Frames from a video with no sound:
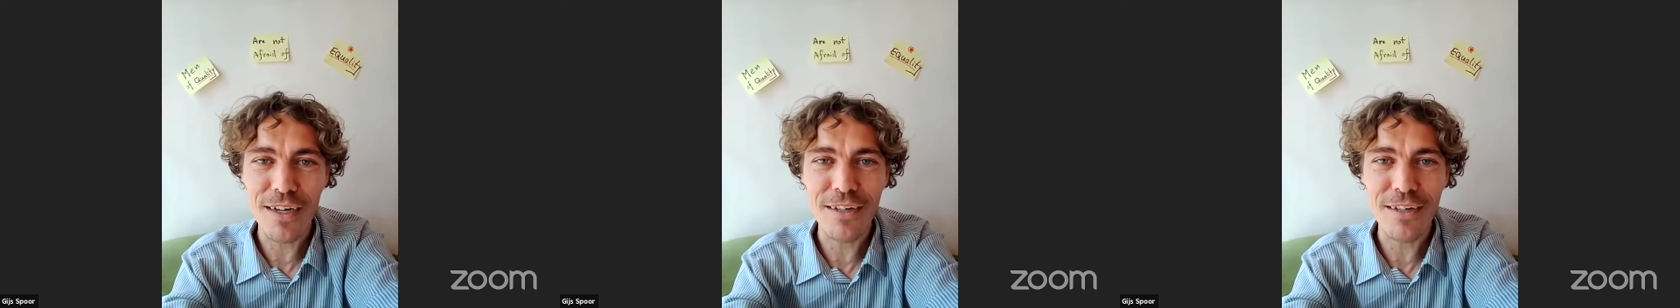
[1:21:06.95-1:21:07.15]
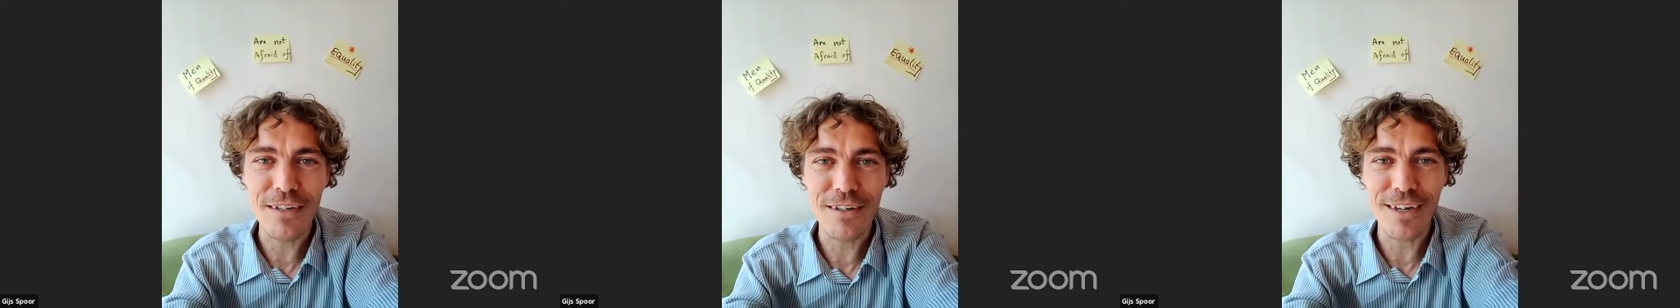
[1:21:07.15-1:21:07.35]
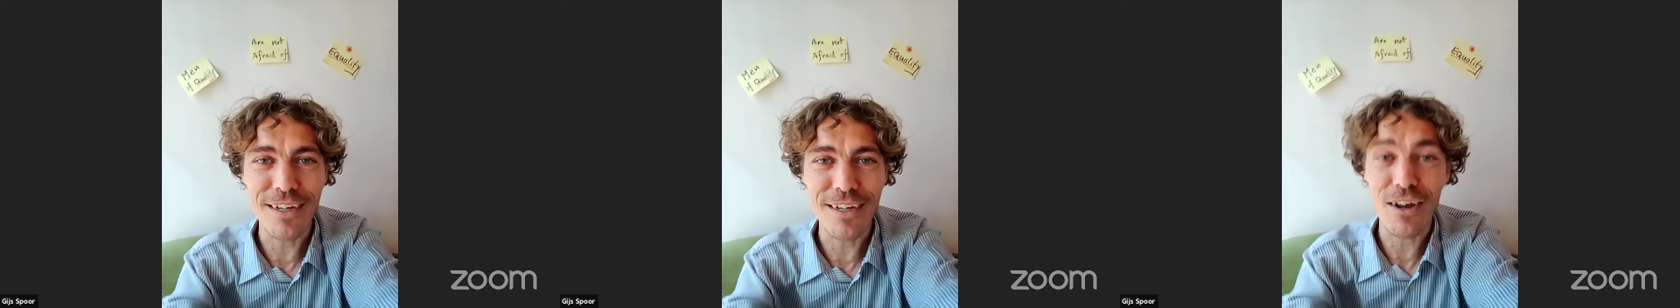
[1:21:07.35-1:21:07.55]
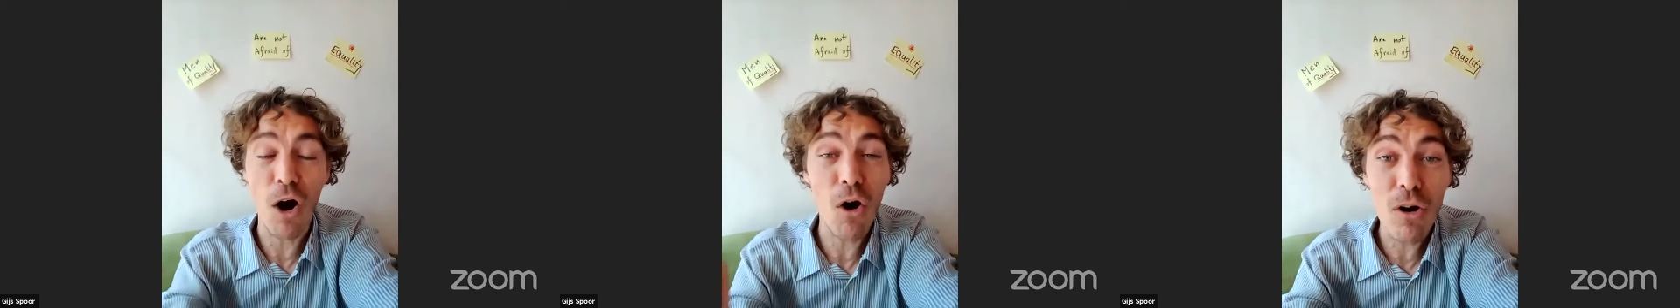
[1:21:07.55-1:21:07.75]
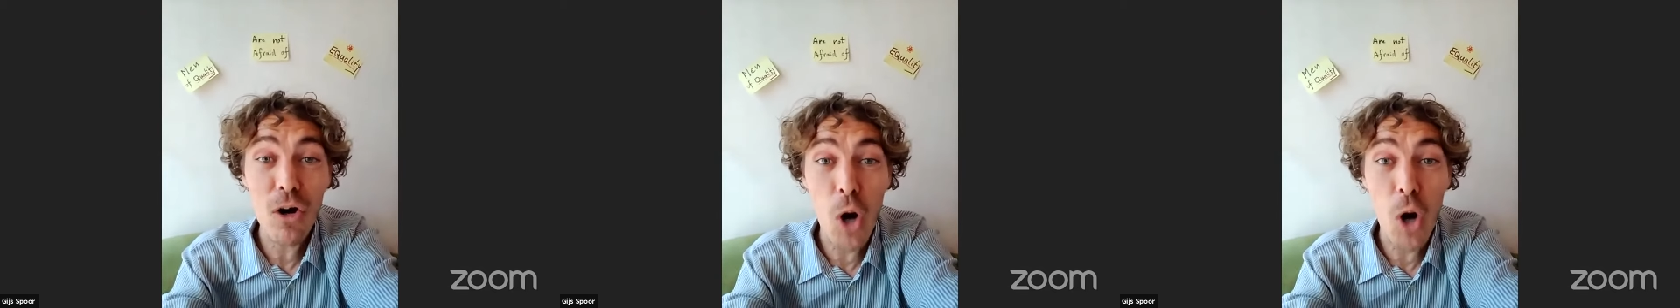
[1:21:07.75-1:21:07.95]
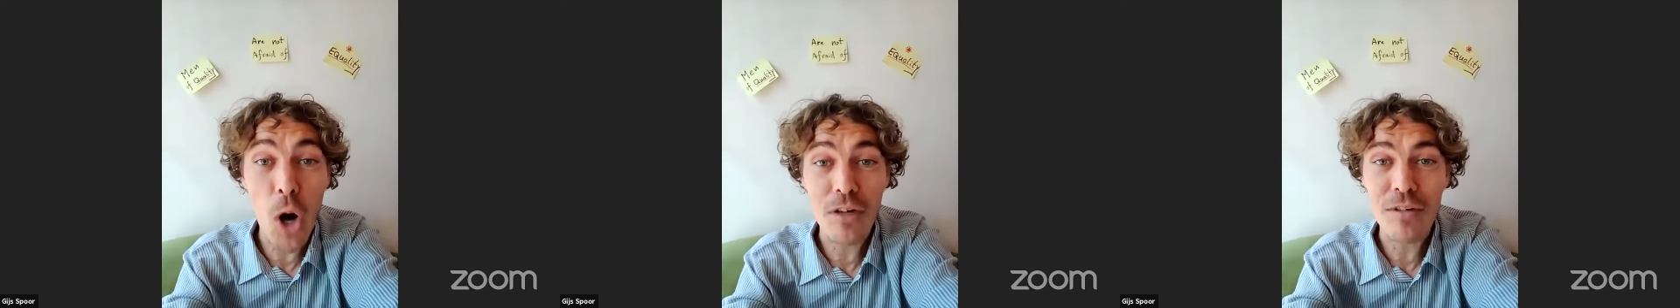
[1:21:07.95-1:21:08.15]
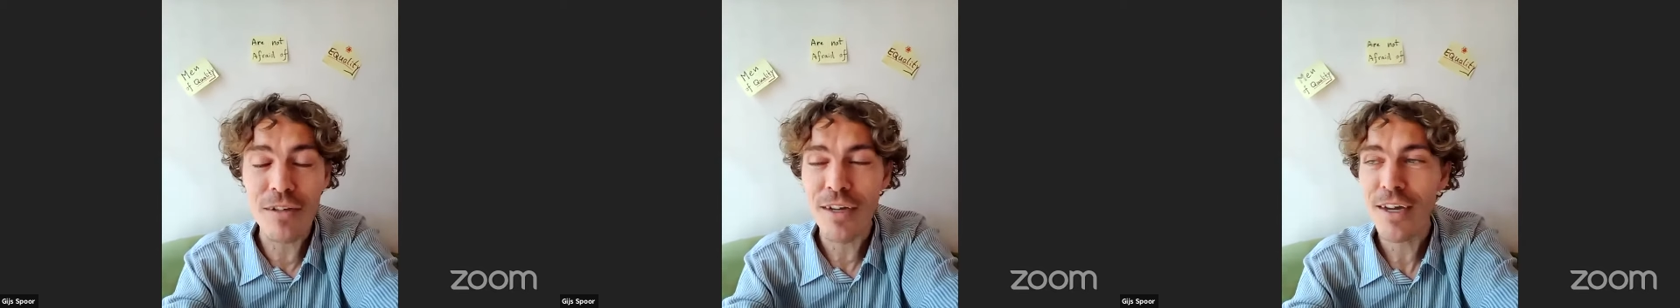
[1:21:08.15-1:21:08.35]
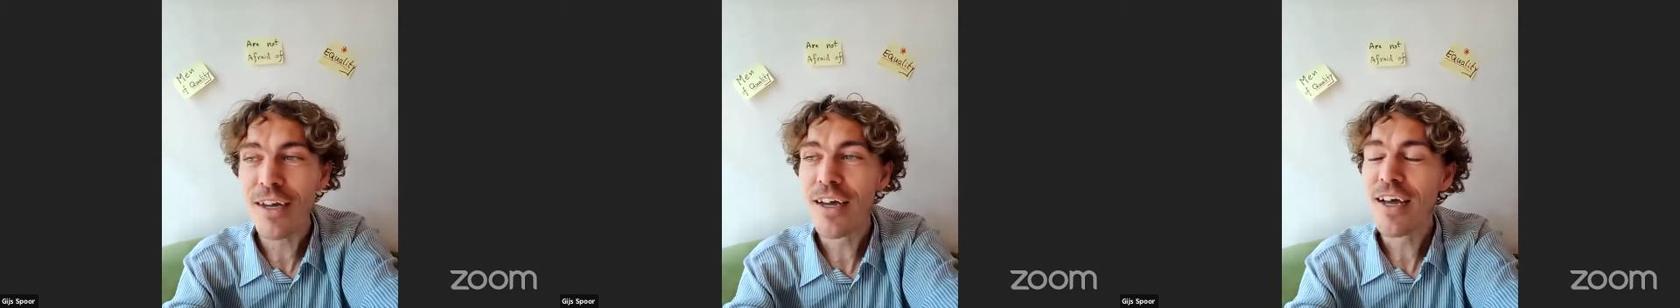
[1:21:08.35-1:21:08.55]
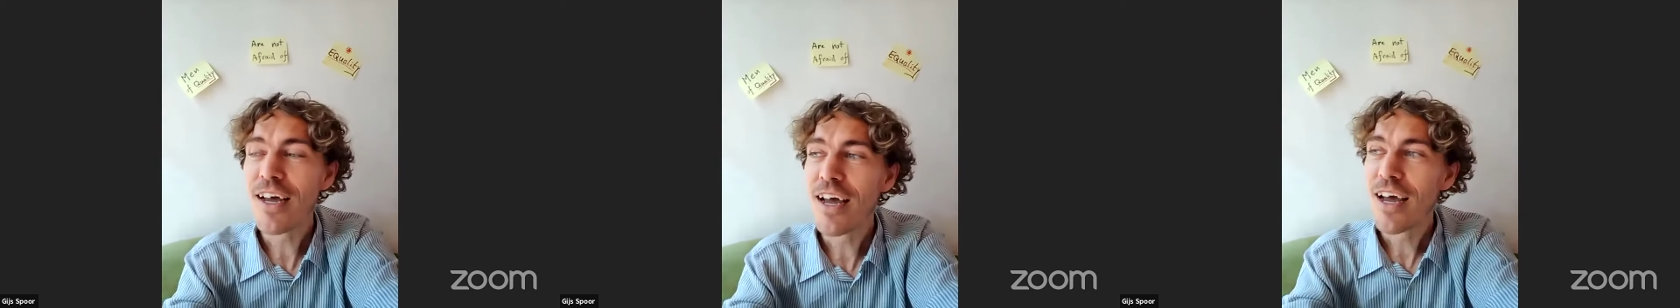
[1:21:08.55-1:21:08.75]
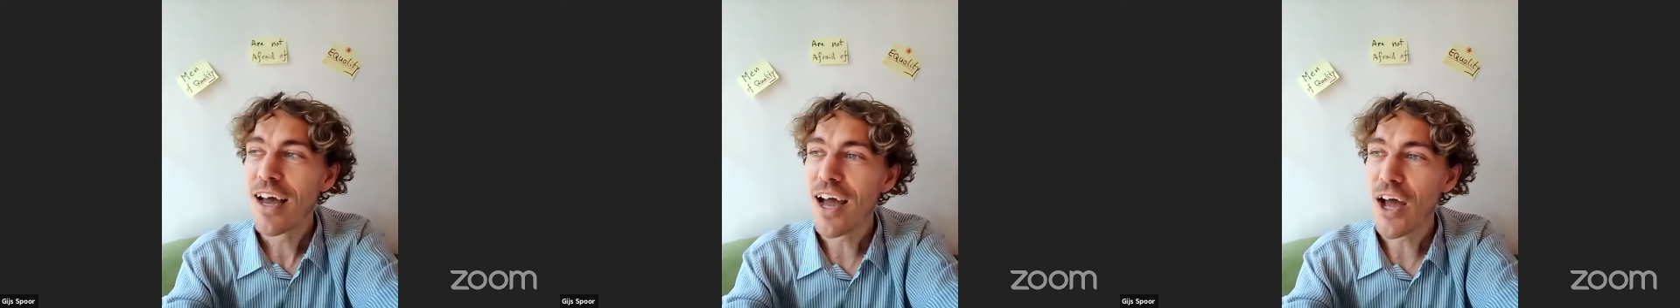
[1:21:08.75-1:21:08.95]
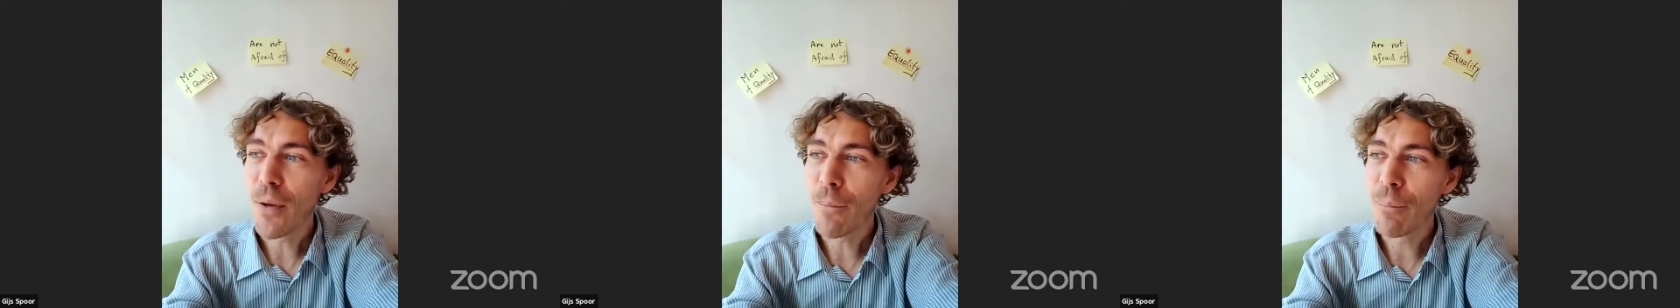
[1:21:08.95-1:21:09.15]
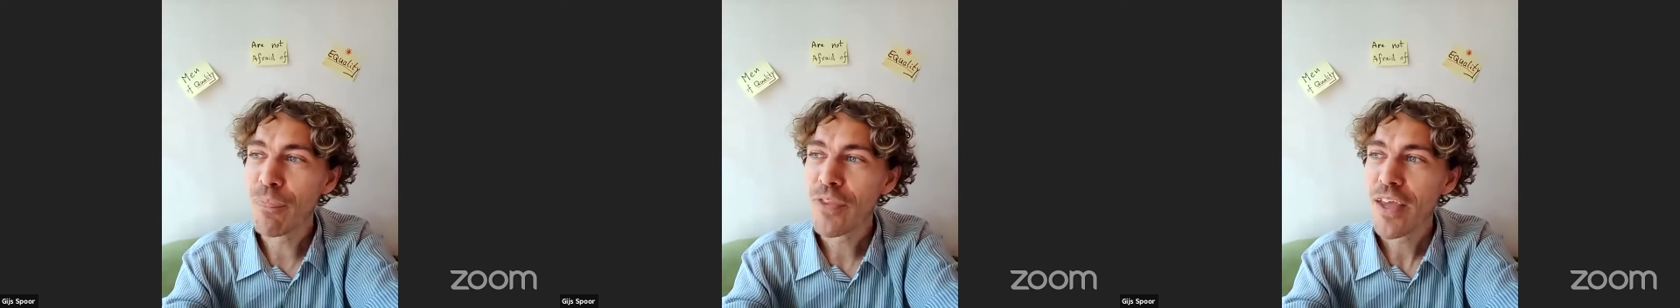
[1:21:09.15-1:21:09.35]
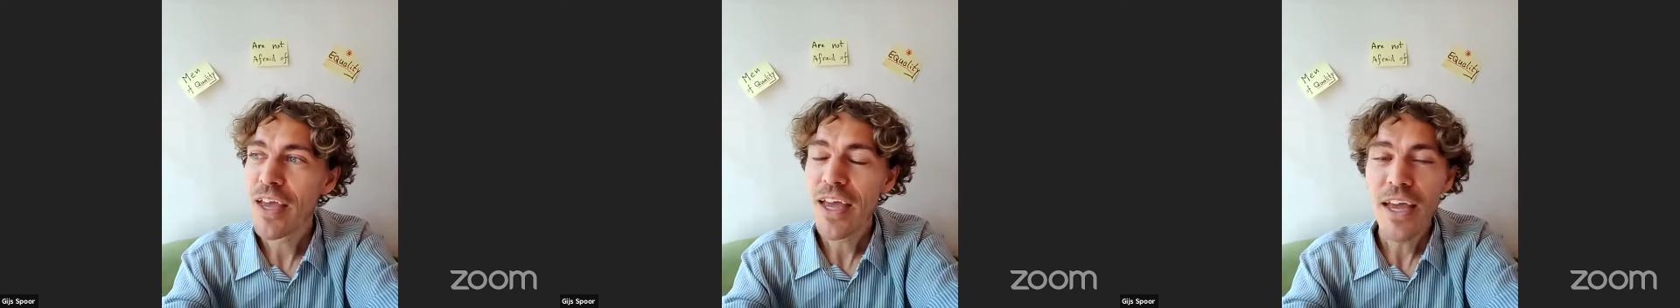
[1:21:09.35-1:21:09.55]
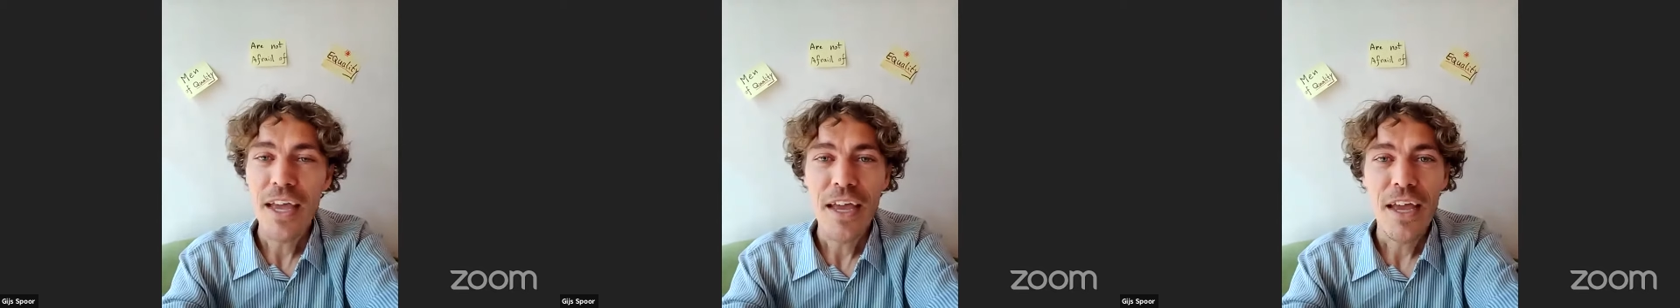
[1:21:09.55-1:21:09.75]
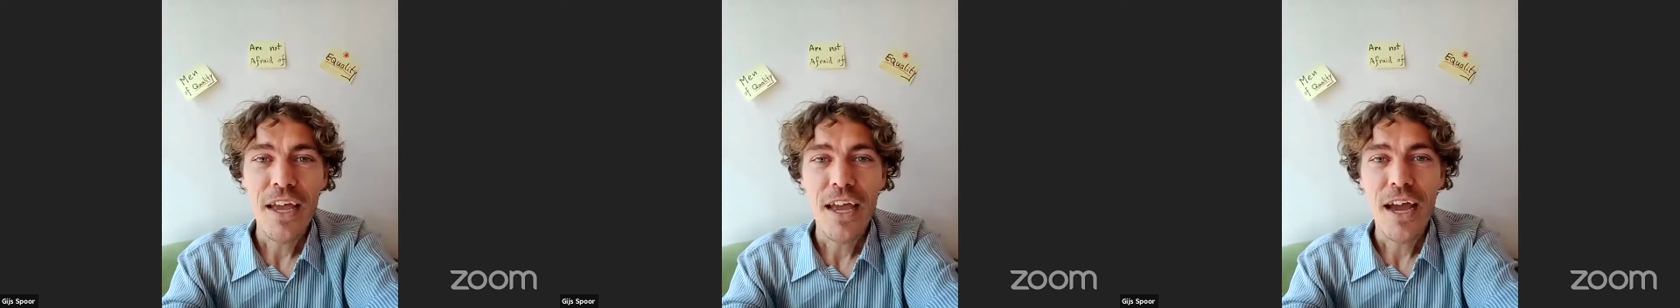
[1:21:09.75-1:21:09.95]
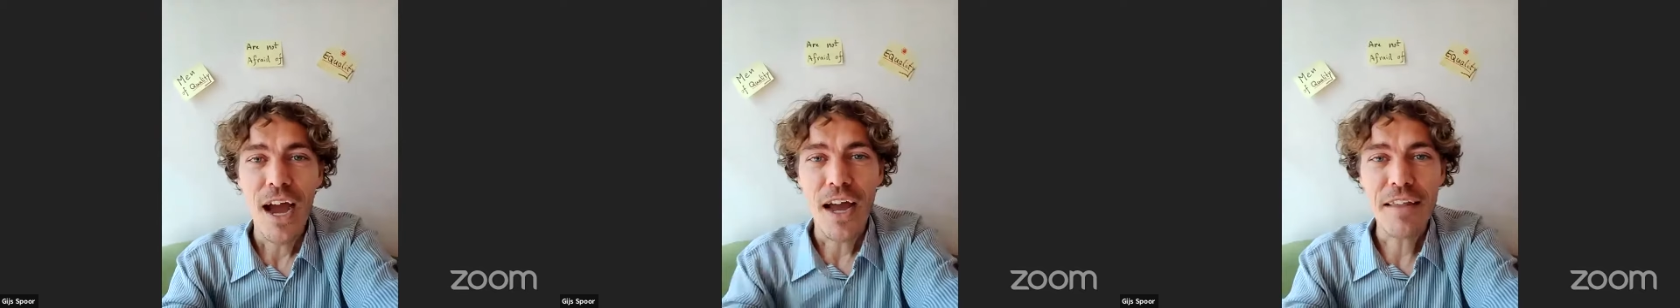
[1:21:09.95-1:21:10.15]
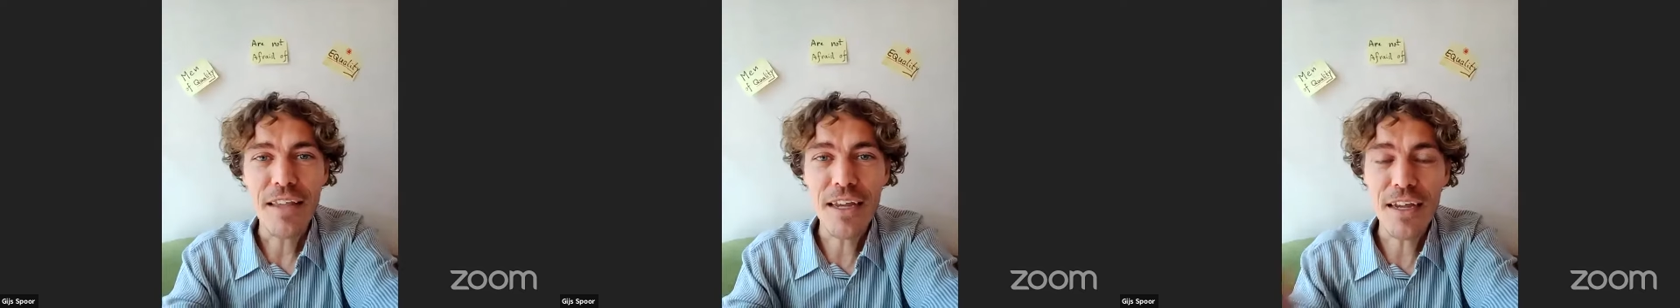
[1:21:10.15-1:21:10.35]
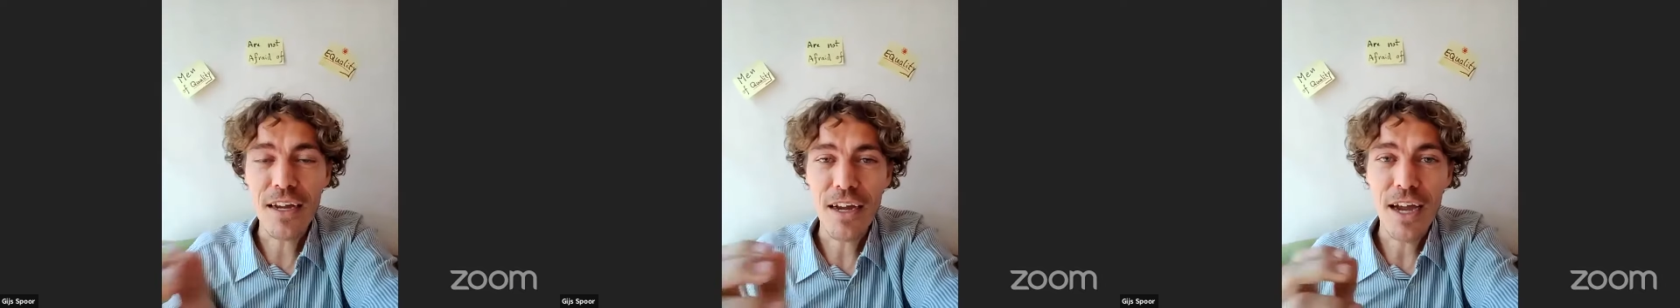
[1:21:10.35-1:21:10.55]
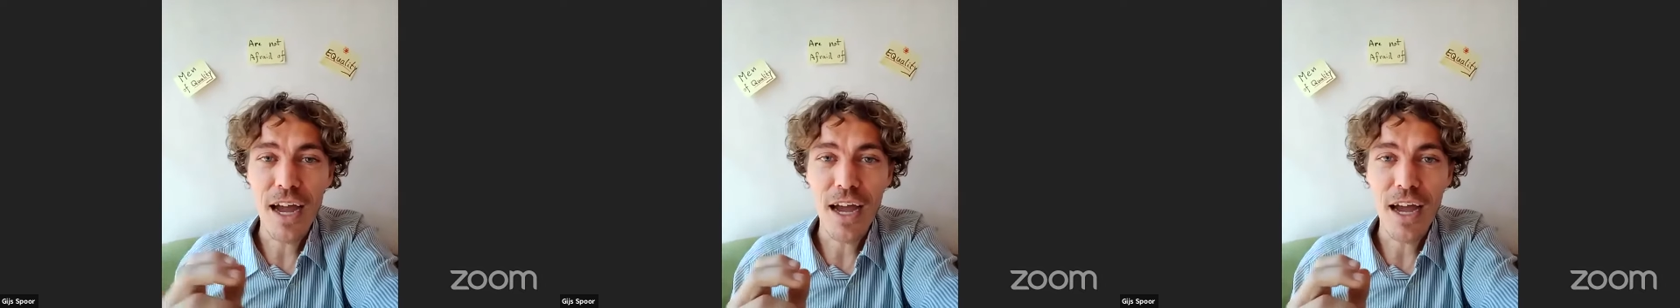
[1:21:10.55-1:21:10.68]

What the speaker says: at all cost. I think